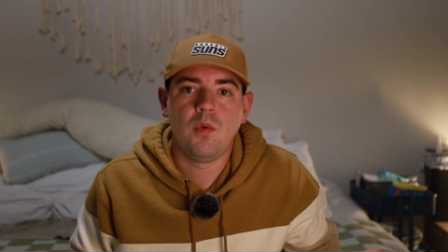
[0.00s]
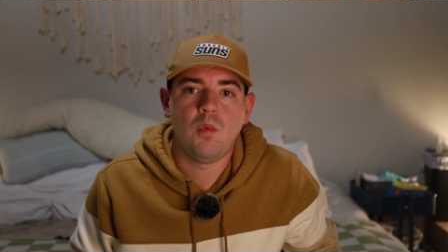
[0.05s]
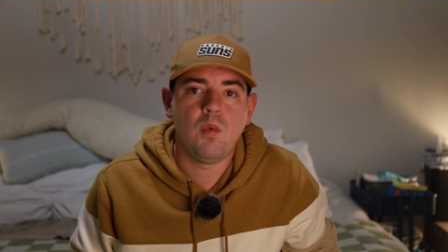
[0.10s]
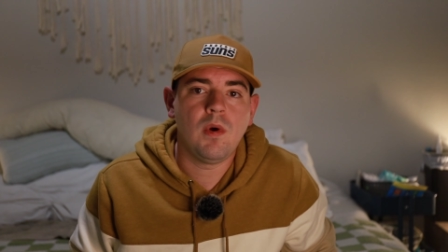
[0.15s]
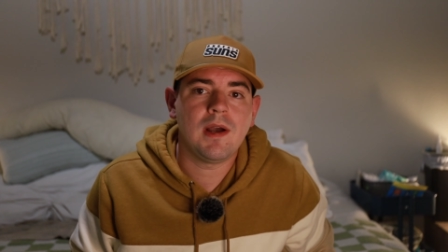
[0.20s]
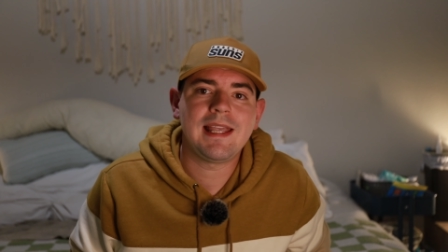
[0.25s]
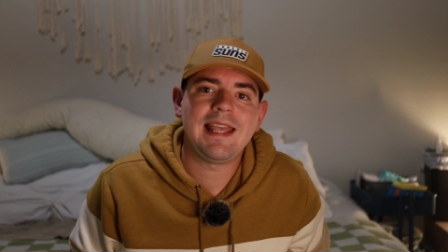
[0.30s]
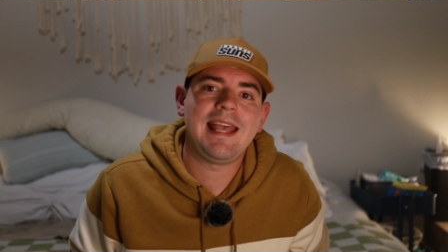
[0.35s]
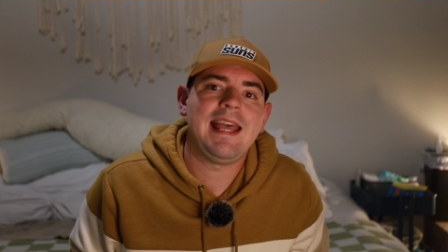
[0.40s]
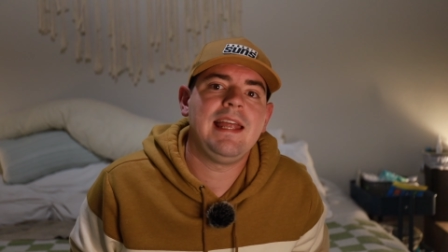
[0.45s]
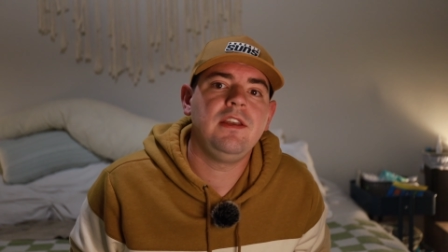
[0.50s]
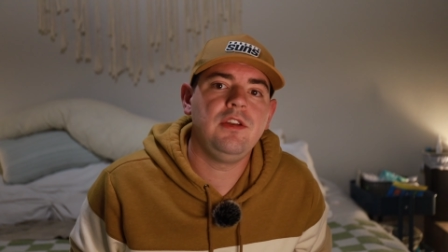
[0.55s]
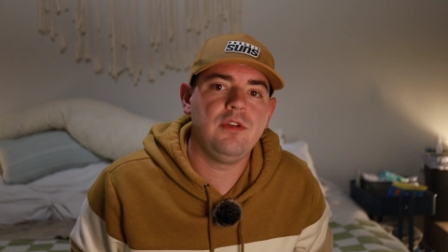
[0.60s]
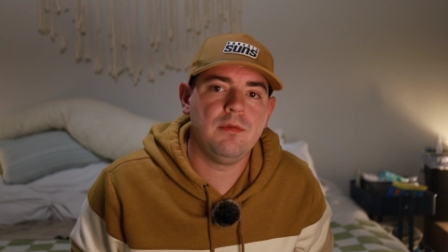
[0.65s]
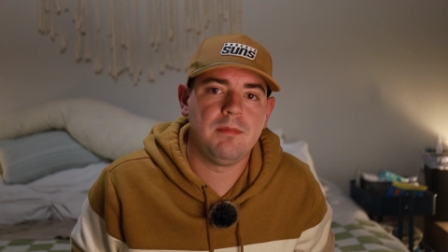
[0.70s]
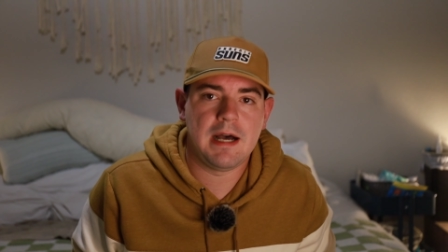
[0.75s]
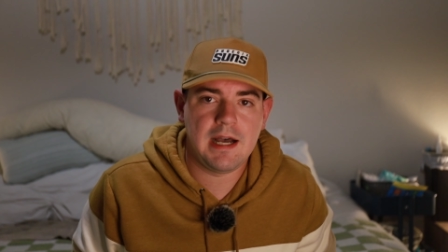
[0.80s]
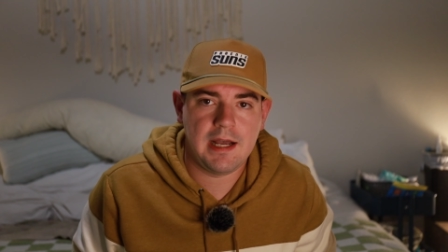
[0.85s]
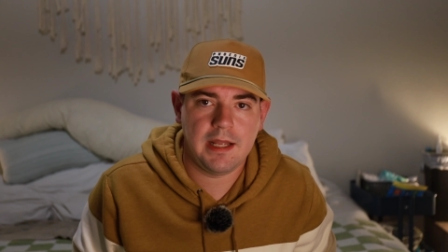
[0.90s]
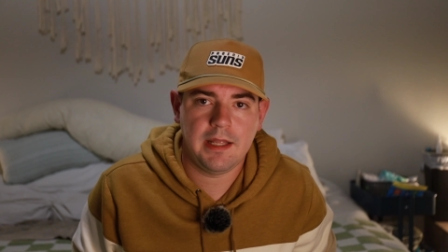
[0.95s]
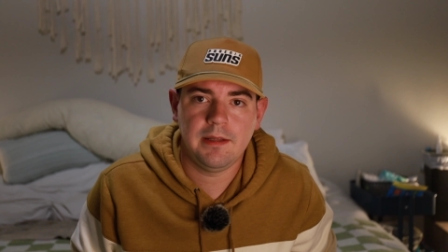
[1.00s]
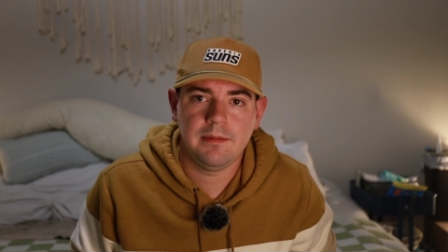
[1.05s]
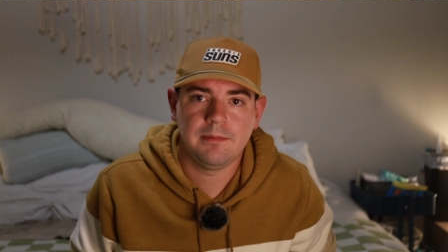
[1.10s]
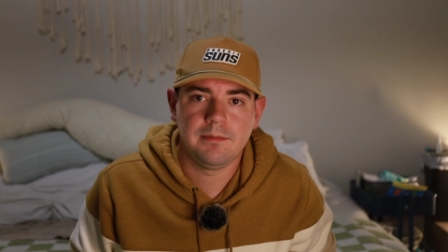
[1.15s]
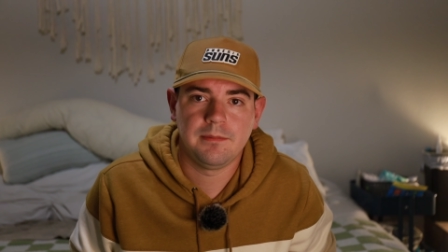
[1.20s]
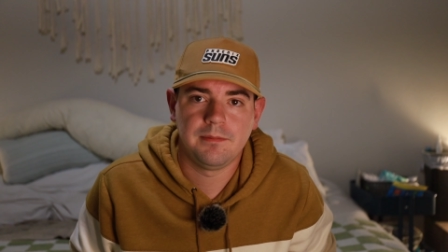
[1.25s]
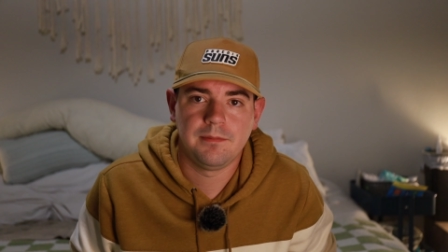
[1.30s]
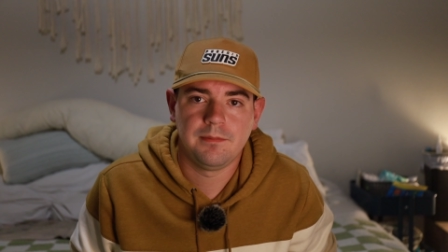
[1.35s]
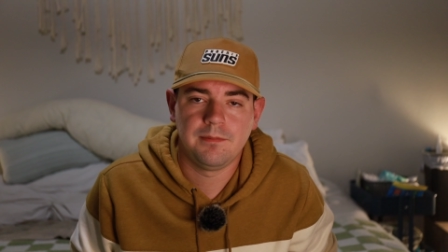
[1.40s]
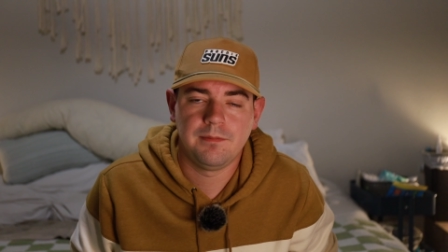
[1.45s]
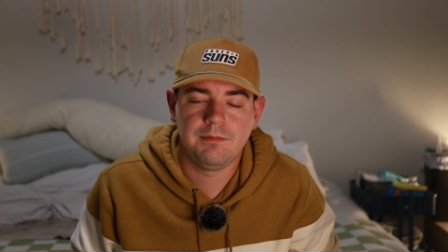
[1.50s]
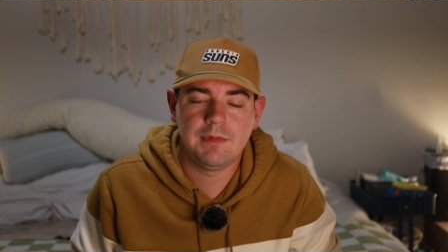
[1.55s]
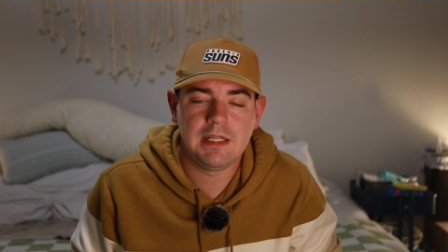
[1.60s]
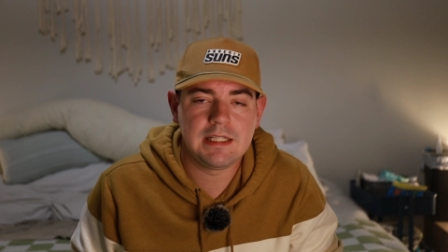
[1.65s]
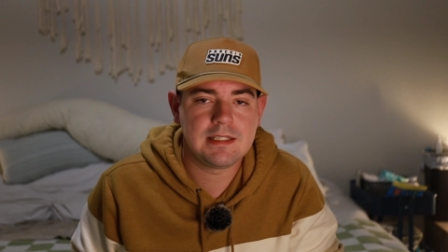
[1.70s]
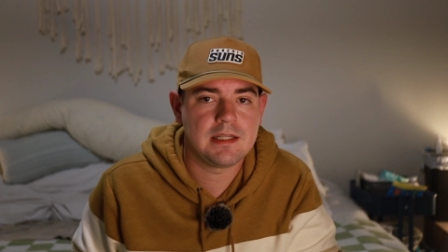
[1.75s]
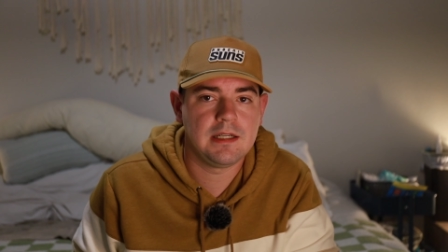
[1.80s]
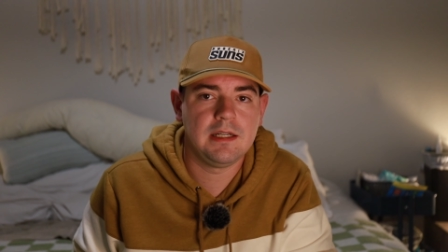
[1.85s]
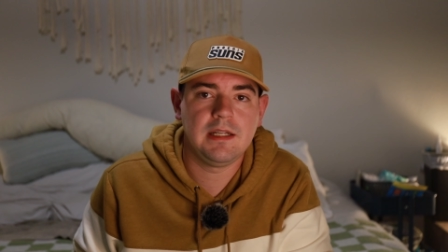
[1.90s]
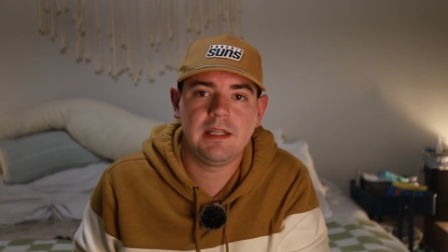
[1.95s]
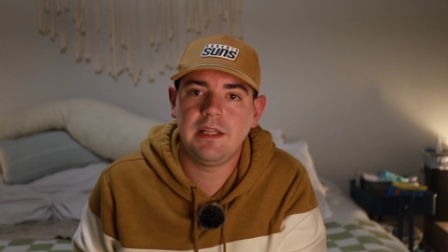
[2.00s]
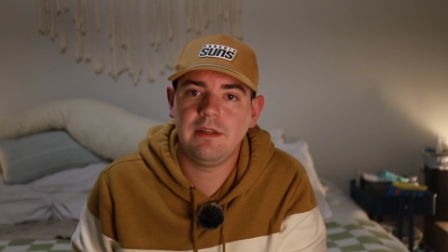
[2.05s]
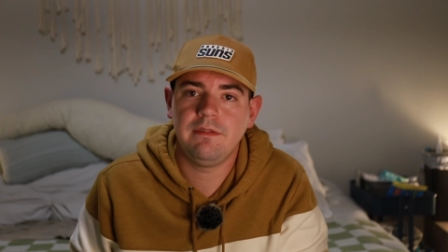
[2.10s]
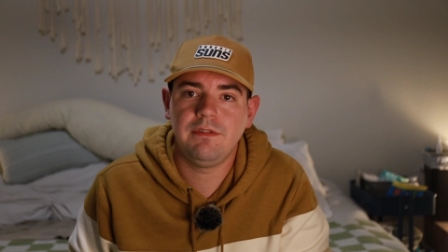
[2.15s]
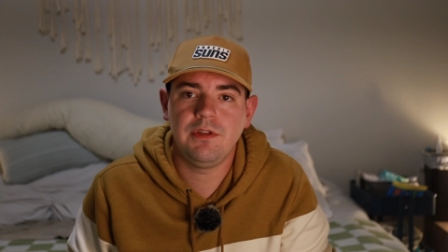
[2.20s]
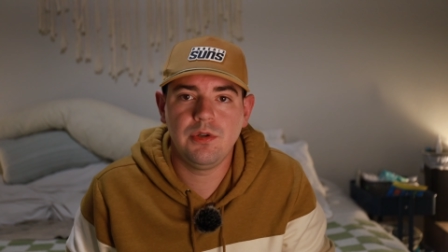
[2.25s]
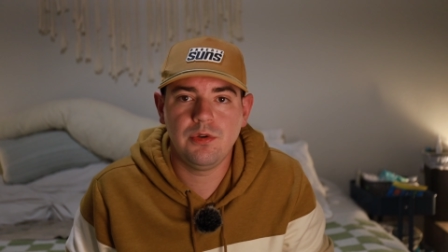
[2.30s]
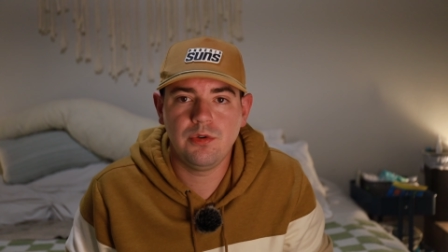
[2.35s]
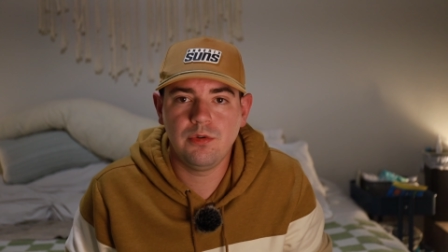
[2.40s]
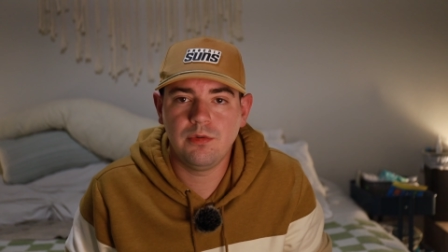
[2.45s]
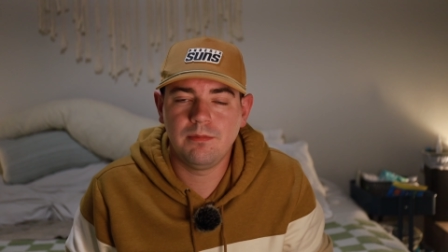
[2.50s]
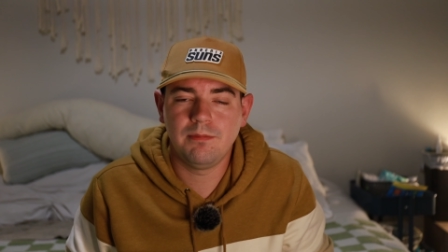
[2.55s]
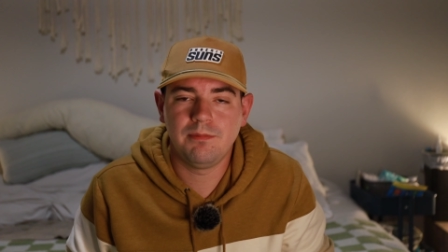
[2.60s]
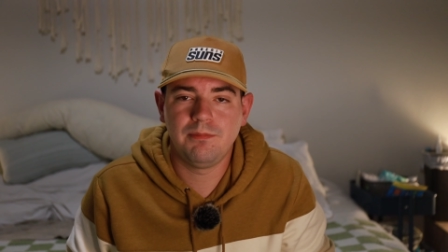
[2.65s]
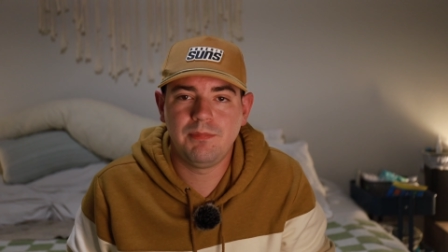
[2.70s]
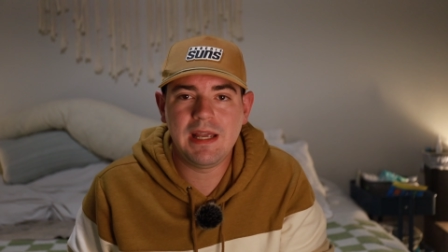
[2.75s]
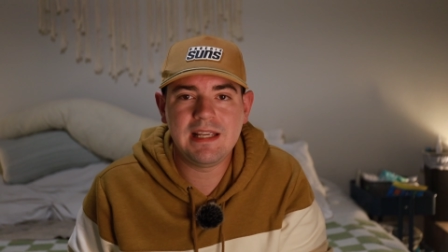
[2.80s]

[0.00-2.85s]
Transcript: what can you buy that's gonna give you